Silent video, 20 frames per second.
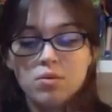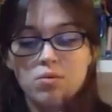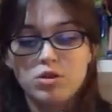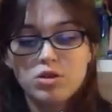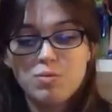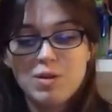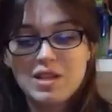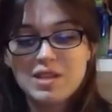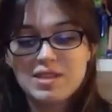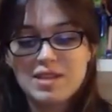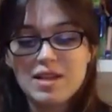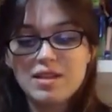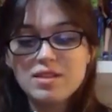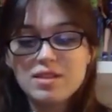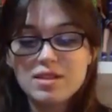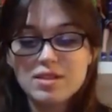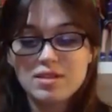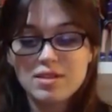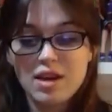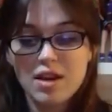Which makes
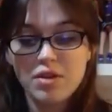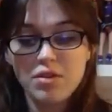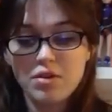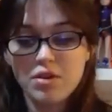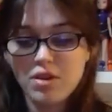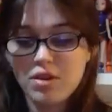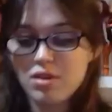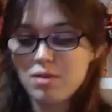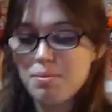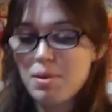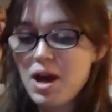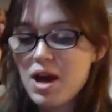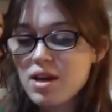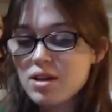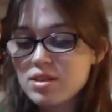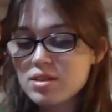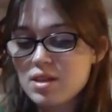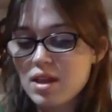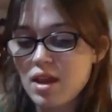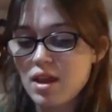sense. It's gotta look good in the
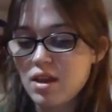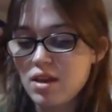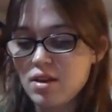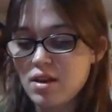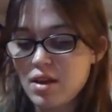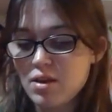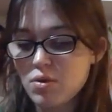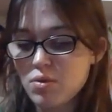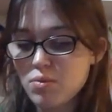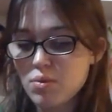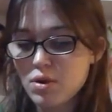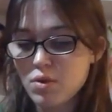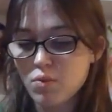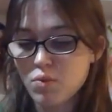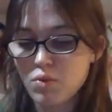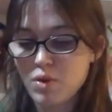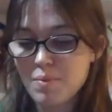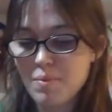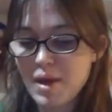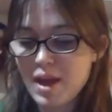box. And I don't wanna
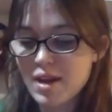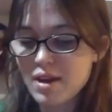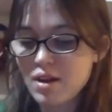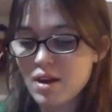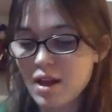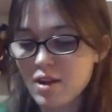rip at it.